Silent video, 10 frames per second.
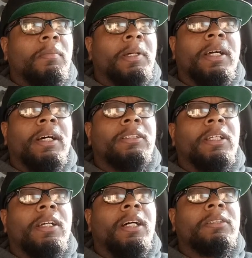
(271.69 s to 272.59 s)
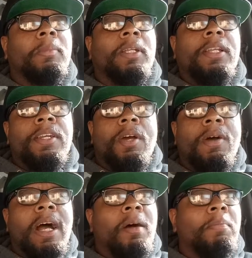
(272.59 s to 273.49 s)
because the customer didn't know
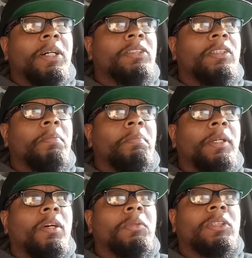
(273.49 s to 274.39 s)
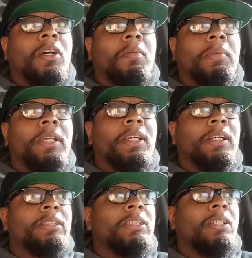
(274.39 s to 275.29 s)
how much the bill was going to be
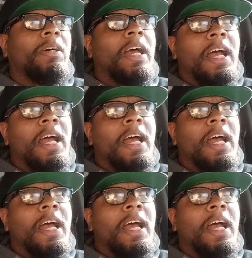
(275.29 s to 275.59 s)
until